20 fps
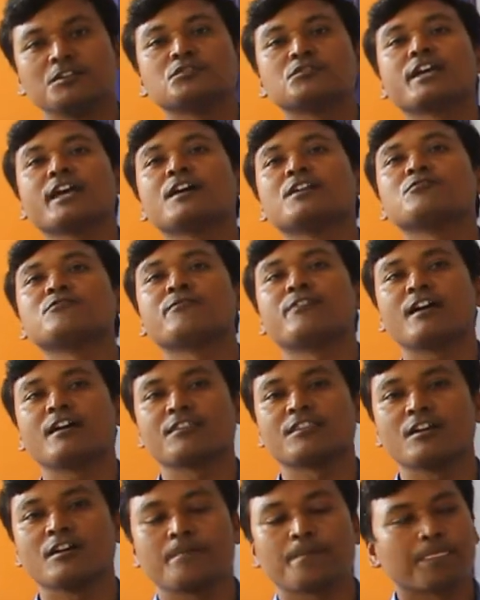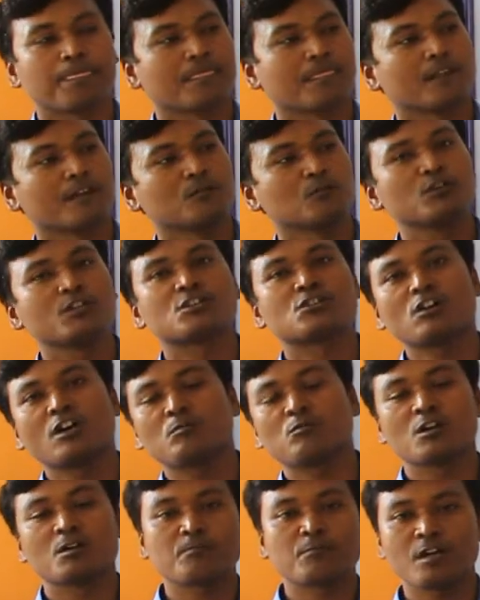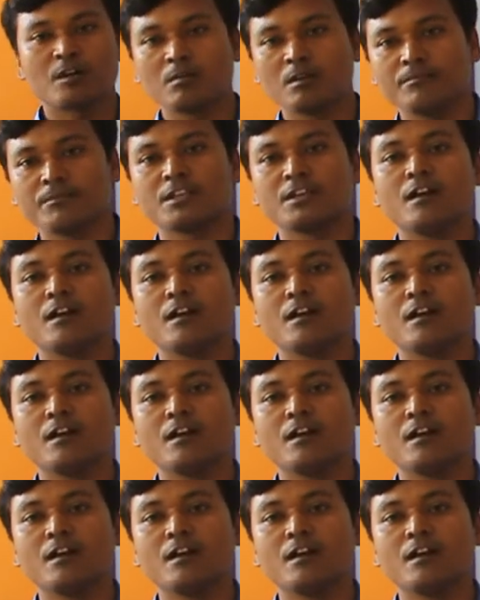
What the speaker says: You can do find there we solve one problem.